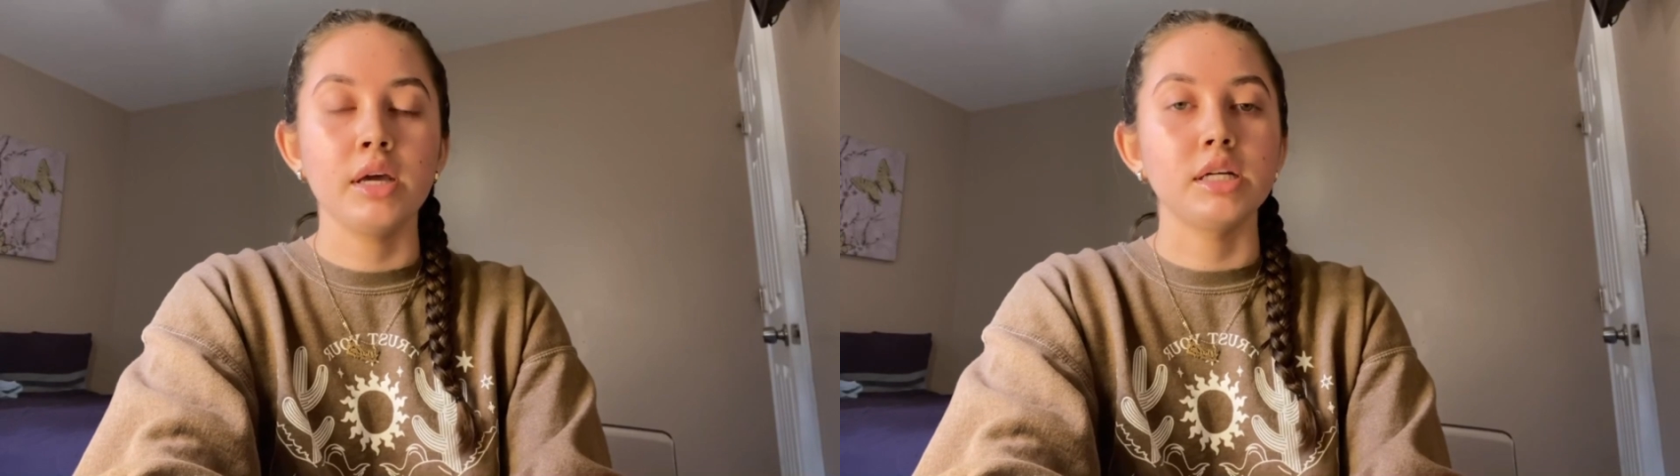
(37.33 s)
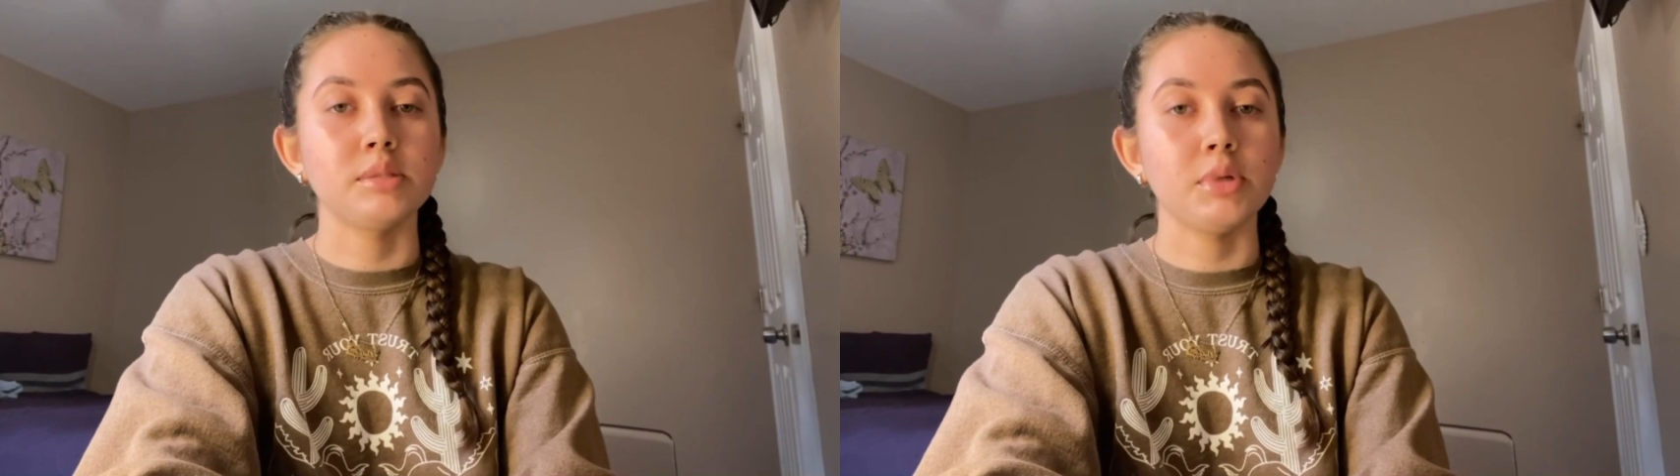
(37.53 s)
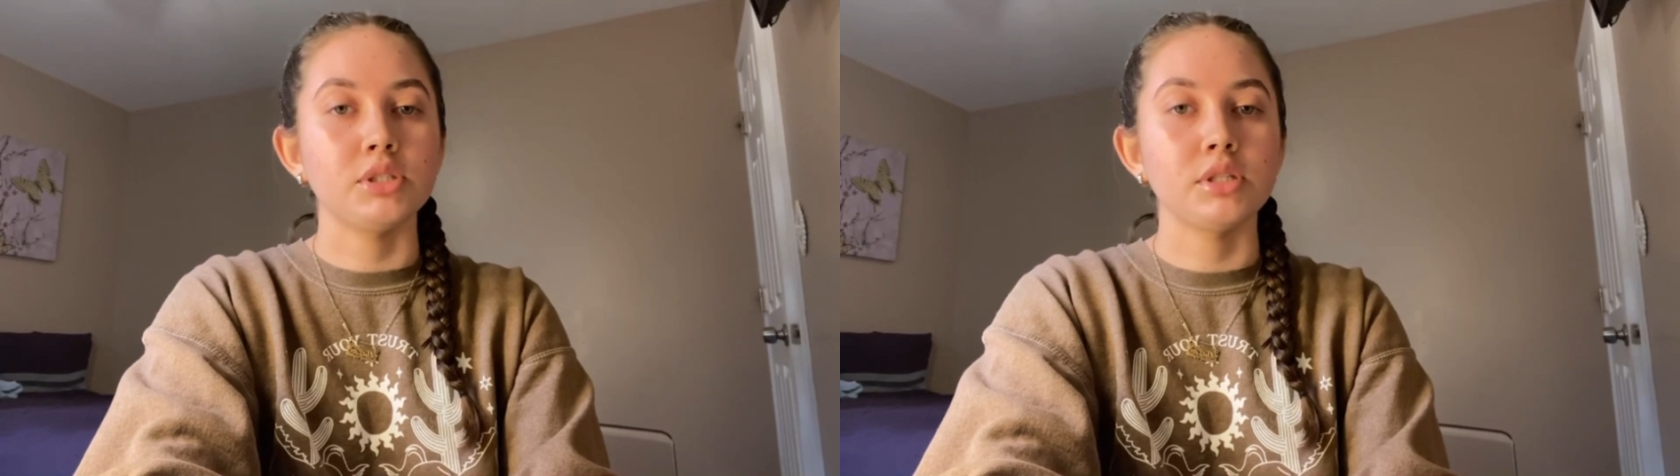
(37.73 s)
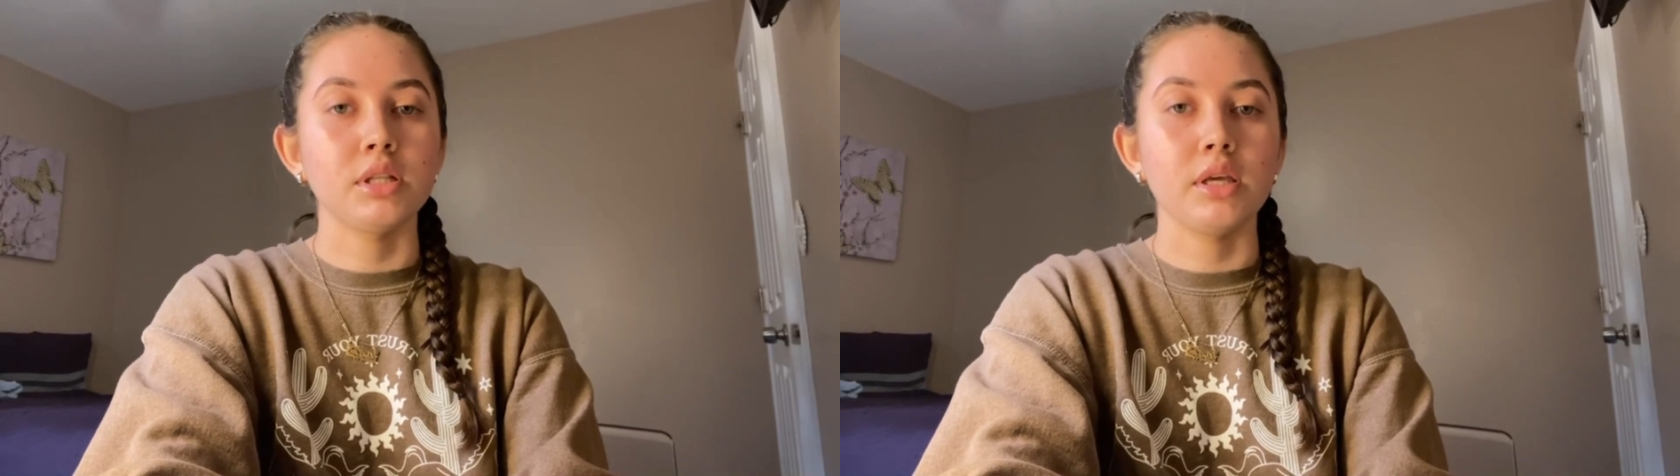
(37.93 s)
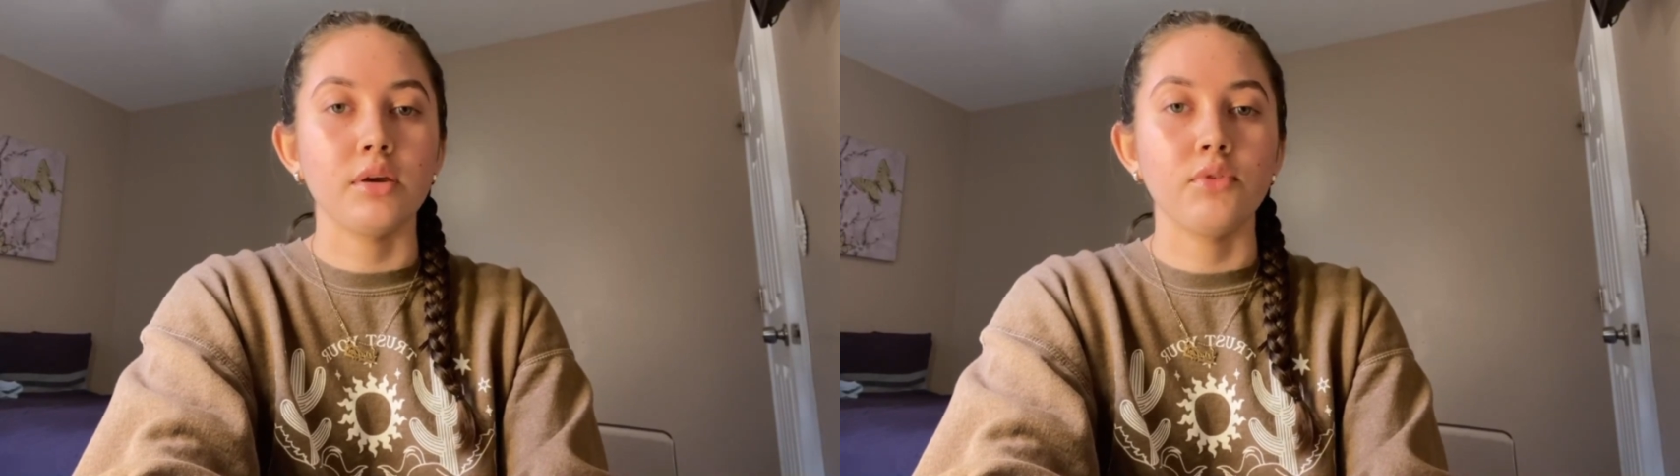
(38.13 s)

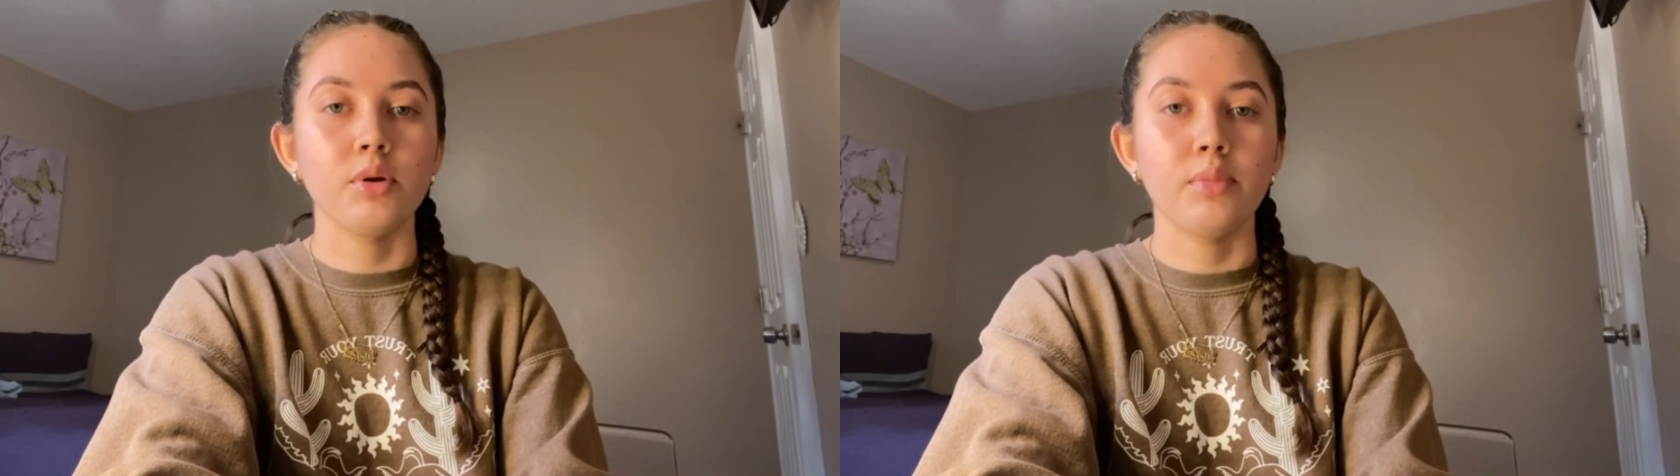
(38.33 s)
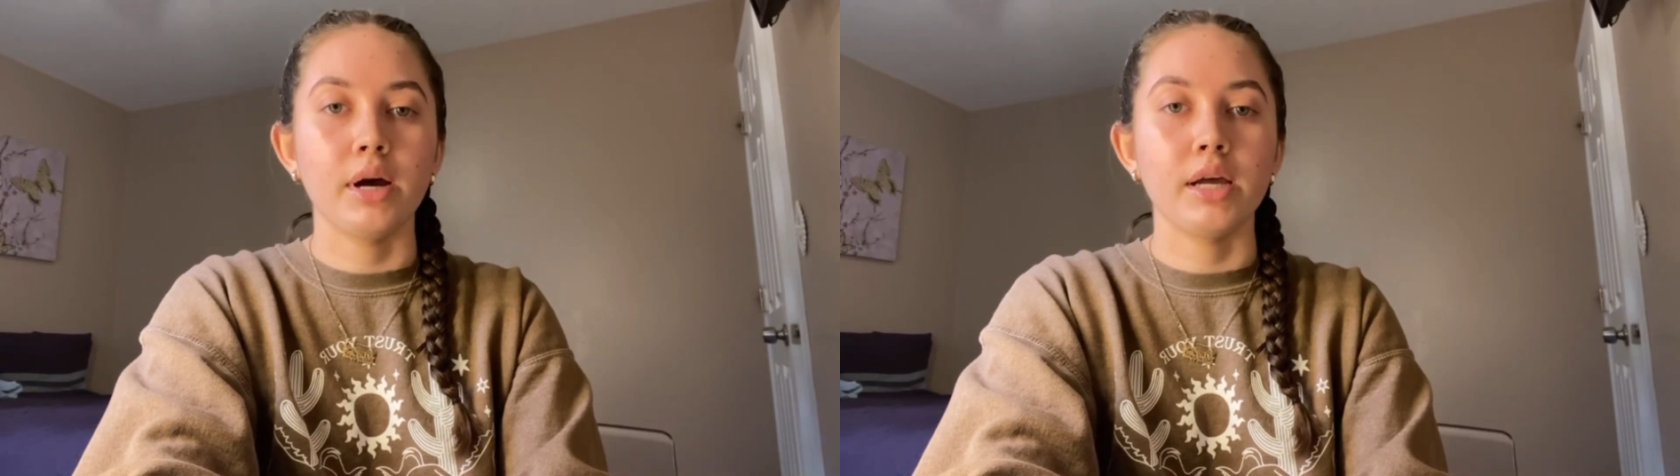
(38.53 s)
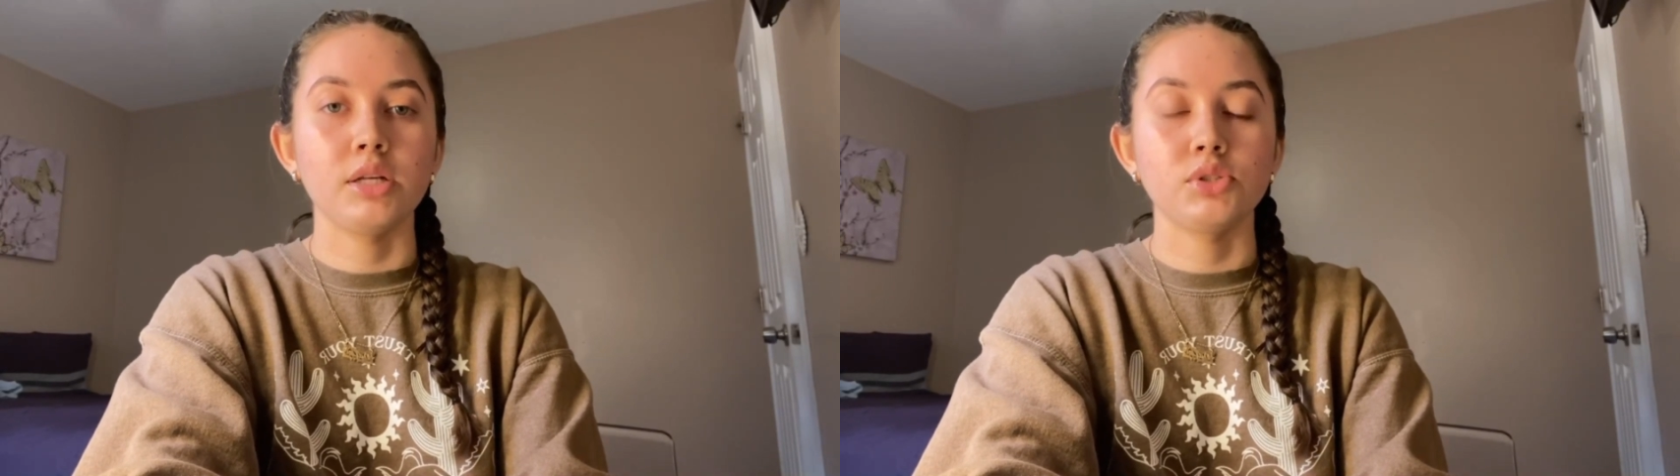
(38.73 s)
especially if you're buying